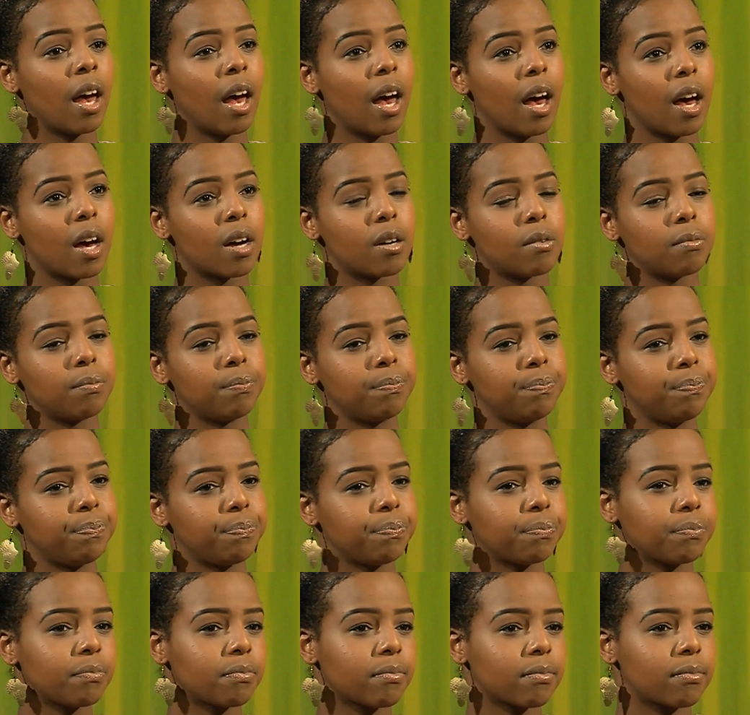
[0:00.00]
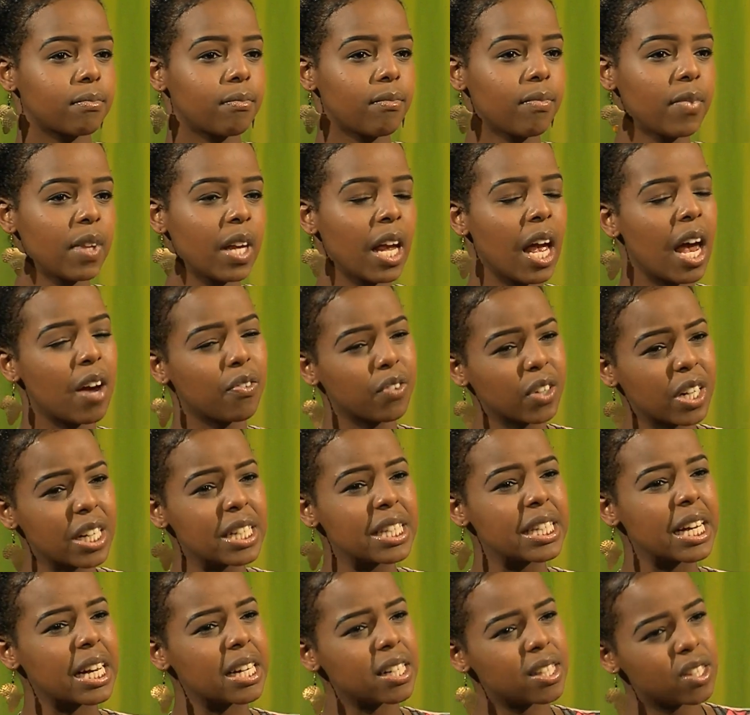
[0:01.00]

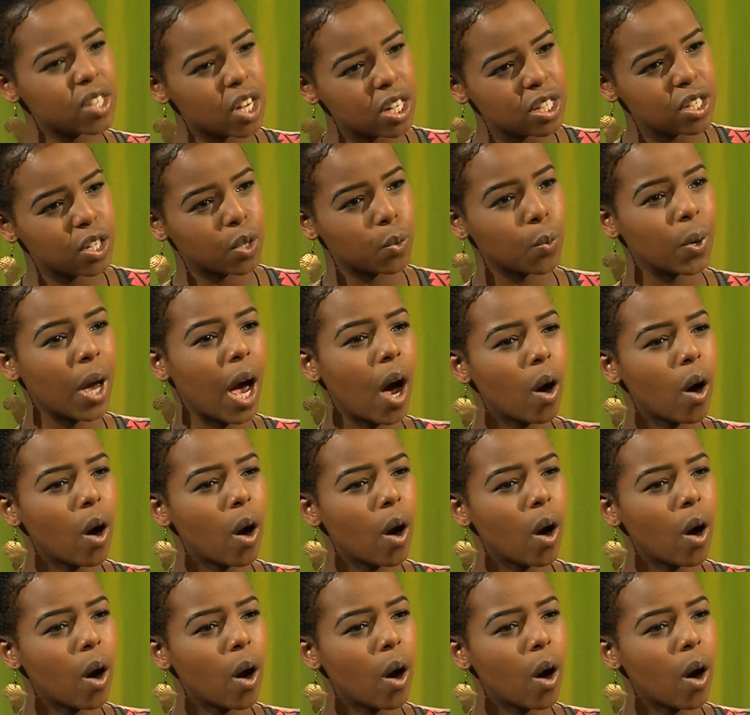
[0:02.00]
Africans are a certain way.